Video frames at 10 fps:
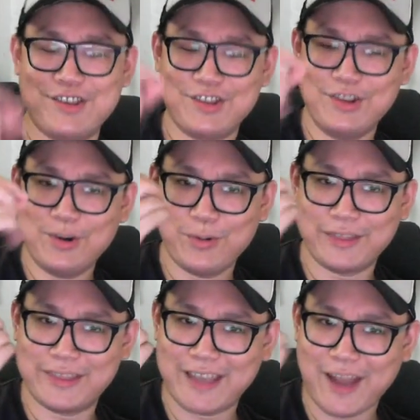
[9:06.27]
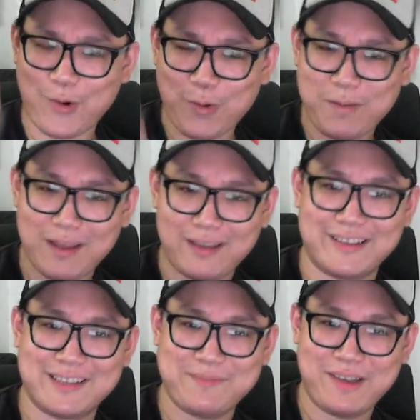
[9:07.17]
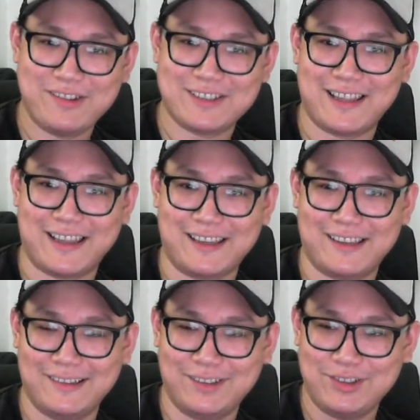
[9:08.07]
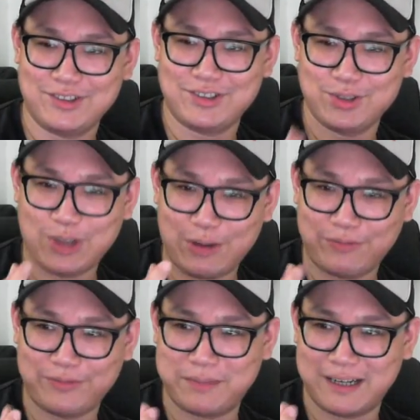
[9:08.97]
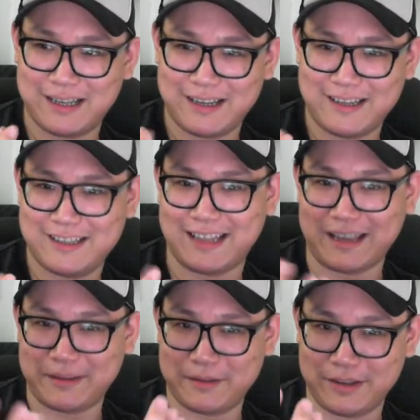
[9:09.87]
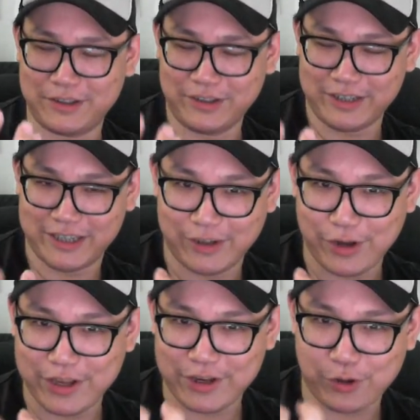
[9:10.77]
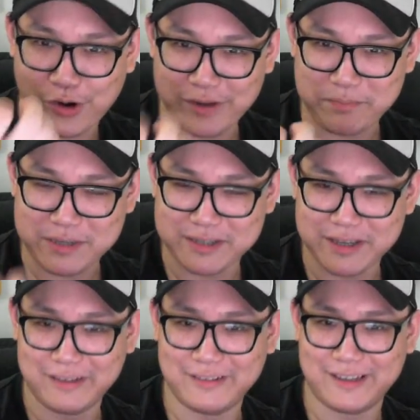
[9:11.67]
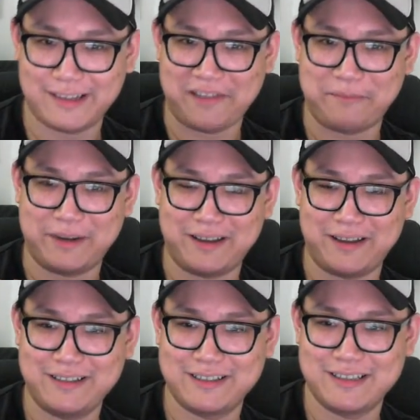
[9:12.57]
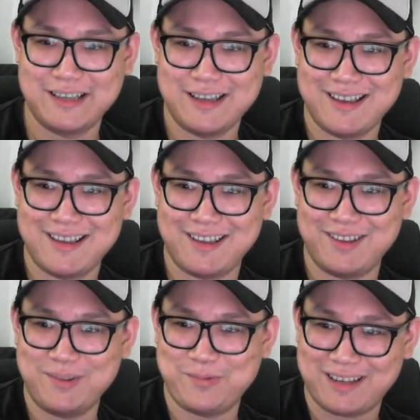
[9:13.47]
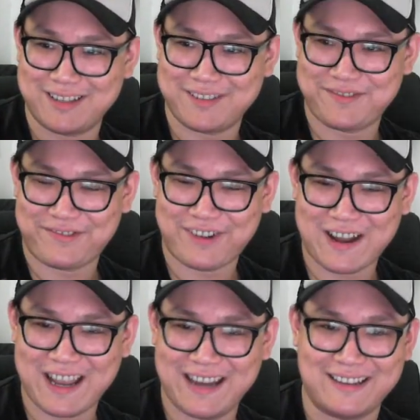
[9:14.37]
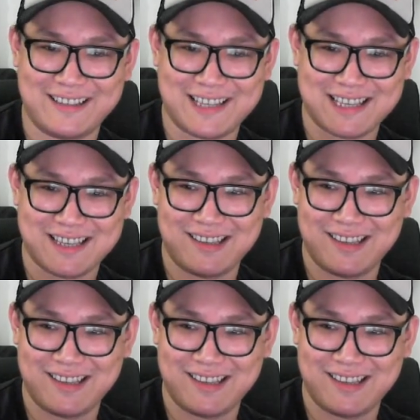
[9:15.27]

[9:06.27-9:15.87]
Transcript: you know, the aroma, it smells like those soft bananas, like, you know, in your goreng pisang, that type of bananas. You know, when it's fried, and it's,